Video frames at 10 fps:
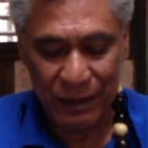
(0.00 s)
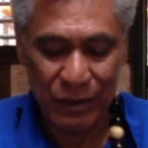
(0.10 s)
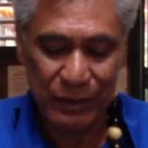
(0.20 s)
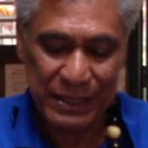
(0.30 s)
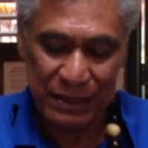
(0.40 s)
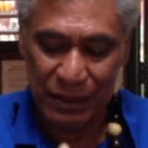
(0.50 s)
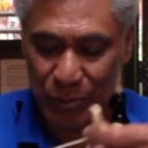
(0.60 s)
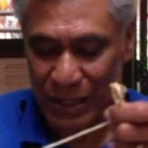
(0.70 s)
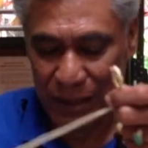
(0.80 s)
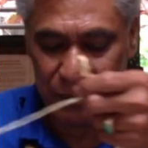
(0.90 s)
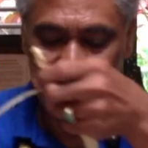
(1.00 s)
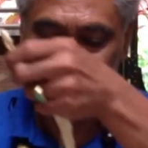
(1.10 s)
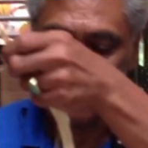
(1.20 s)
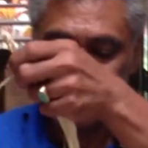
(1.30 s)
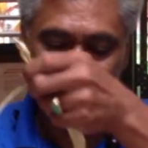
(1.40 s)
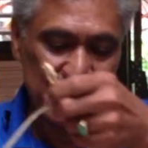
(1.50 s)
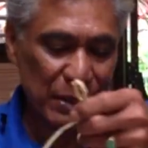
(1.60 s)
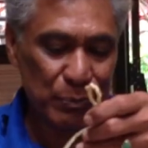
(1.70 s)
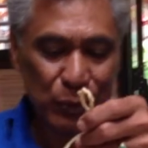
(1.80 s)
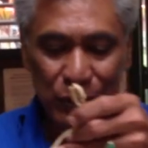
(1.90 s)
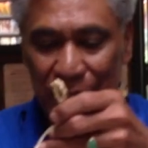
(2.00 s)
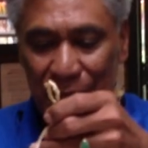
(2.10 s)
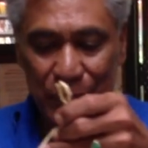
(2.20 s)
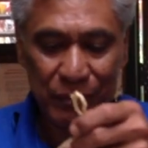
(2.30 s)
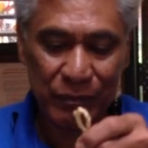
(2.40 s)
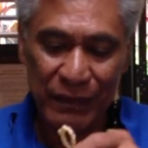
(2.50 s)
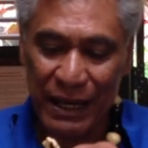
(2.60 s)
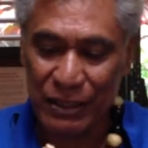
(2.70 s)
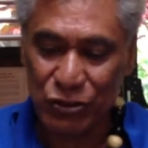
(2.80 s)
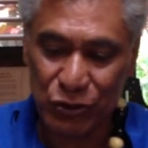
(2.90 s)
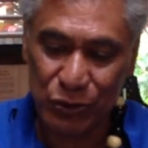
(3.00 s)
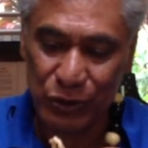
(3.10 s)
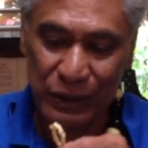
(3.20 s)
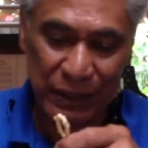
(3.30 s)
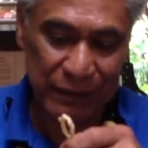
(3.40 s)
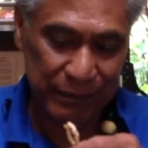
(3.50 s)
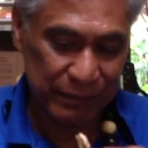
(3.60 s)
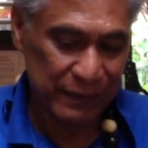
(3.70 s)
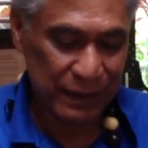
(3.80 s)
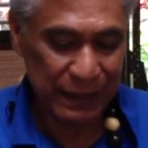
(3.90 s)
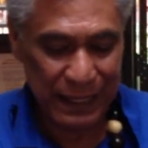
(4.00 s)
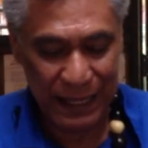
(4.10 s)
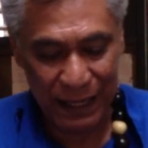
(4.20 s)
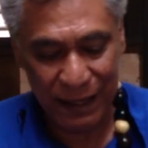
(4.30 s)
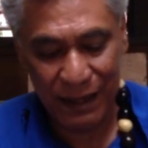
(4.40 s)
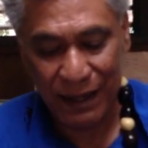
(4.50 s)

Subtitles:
The ones on the bottom, and you just keep pulling up as you're going. Okay.